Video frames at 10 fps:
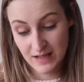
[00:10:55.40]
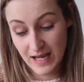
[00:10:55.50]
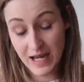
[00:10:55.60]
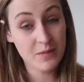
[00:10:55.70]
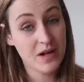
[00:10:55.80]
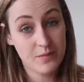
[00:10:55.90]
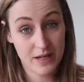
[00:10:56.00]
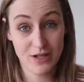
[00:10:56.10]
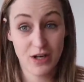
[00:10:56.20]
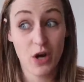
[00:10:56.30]
in my
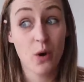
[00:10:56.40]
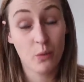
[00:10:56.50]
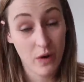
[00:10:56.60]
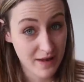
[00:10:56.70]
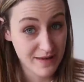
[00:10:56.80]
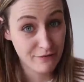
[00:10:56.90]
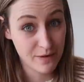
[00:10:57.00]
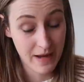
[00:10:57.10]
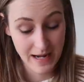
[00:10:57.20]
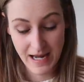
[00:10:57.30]
opinion worth every
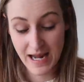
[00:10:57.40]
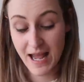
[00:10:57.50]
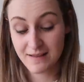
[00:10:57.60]
penny